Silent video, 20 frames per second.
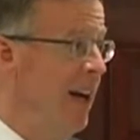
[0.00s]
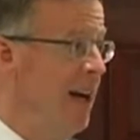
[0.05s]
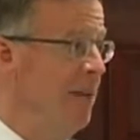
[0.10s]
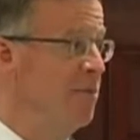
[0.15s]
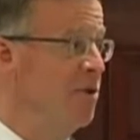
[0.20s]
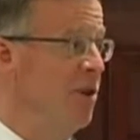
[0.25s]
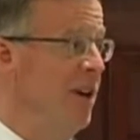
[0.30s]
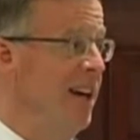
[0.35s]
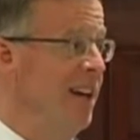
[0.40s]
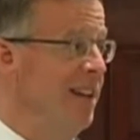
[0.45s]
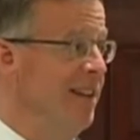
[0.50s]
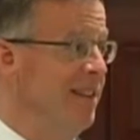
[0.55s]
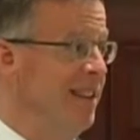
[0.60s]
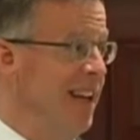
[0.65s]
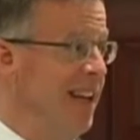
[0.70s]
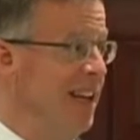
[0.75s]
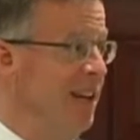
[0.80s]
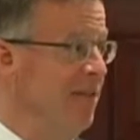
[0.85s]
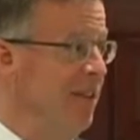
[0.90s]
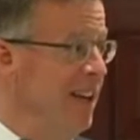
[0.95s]
I'm trying to
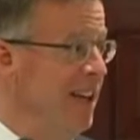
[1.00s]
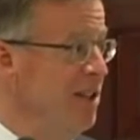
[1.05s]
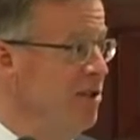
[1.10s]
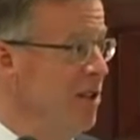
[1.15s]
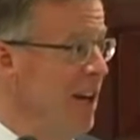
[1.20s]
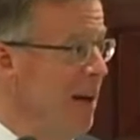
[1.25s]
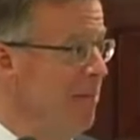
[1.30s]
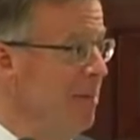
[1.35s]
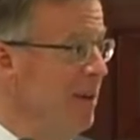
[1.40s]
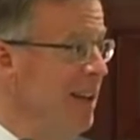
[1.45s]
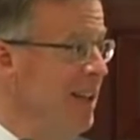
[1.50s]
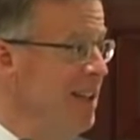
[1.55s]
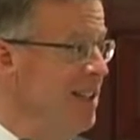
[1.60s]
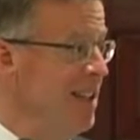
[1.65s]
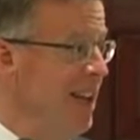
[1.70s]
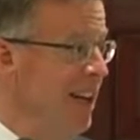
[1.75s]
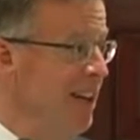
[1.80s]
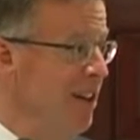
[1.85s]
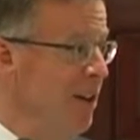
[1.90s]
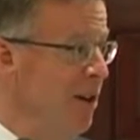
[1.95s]
think of any
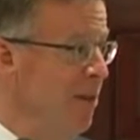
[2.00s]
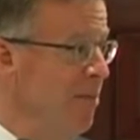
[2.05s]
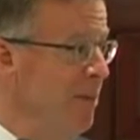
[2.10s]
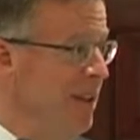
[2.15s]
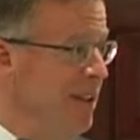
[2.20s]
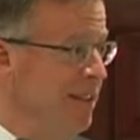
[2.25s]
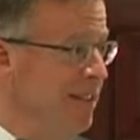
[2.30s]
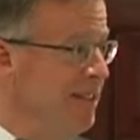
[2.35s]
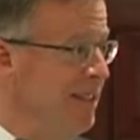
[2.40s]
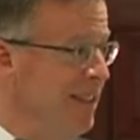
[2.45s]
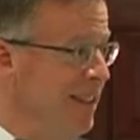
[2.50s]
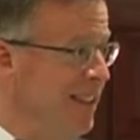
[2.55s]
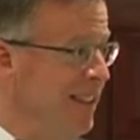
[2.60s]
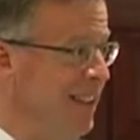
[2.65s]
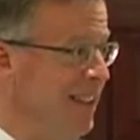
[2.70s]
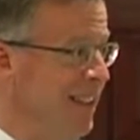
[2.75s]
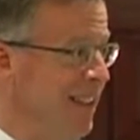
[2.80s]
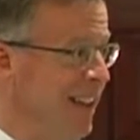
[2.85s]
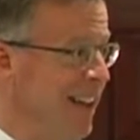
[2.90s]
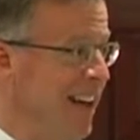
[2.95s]
Japanese I know,
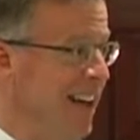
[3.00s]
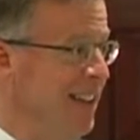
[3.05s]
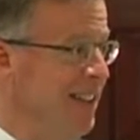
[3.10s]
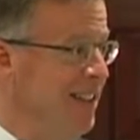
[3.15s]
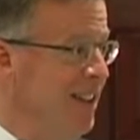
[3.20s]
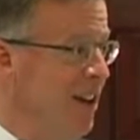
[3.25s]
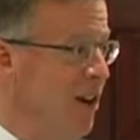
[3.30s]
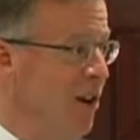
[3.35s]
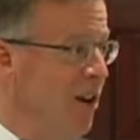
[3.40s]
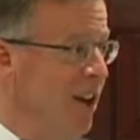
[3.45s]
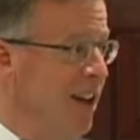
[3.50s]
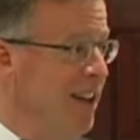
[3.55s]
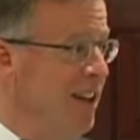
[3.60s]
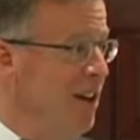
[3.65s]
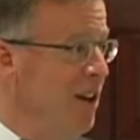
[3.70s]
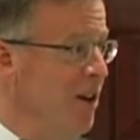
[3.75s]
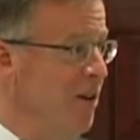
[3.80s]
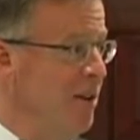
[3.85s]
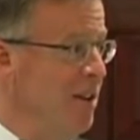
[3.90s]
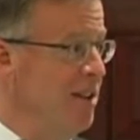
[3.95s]
but all I
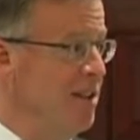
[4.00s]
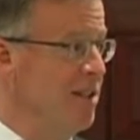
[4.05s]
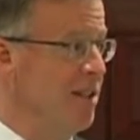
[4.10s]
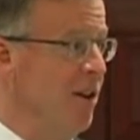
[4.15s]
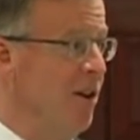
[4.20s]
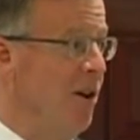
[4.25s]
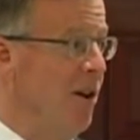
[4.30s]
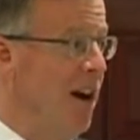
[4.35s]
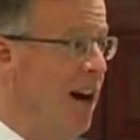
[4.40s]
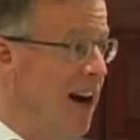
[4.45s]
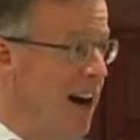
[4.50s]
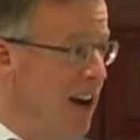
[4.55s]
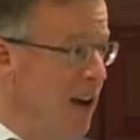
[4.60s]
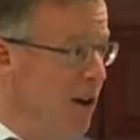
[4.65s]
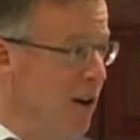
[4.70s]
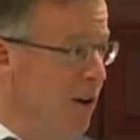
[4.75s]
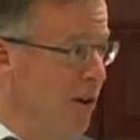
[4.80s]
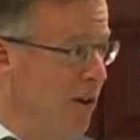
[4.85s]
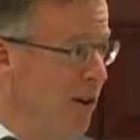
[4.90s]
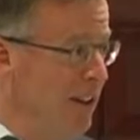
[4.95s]
know is
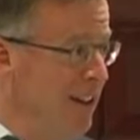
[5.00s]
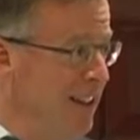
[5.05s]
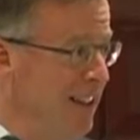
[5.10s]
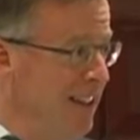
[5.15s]
Ohio.